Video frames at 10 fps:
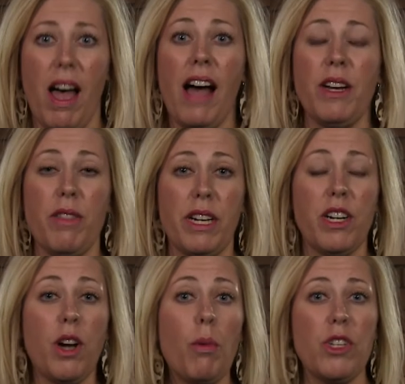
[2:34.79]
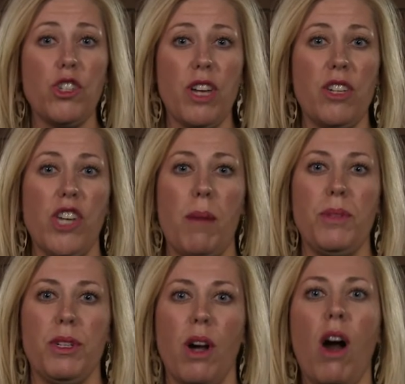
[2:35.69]
I know that in our Wichita
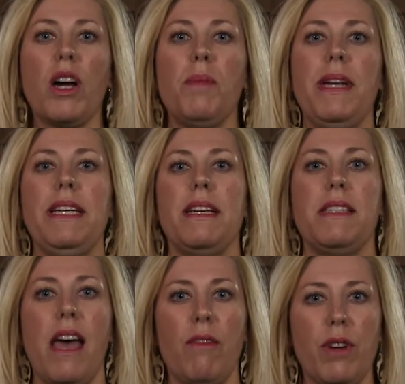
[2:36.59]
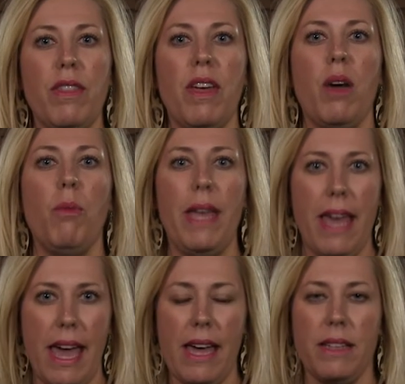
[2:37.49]
chapter, our committee does everything we
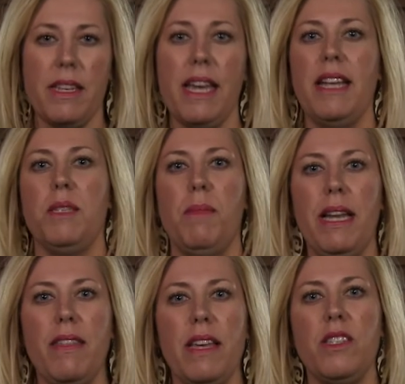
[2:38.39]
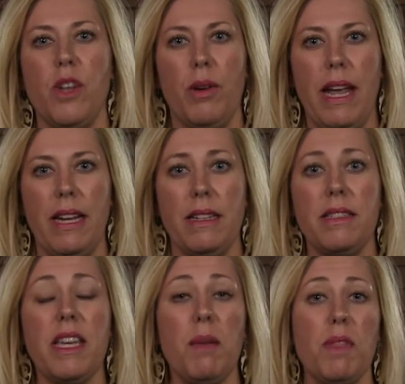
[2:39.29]
can to get as many things donated
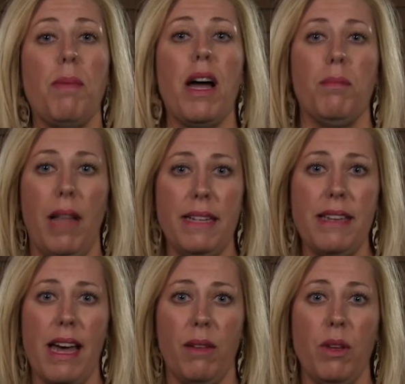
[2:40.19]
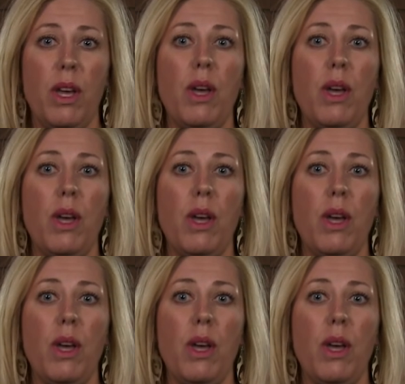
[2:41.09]
to keep the bottom line down,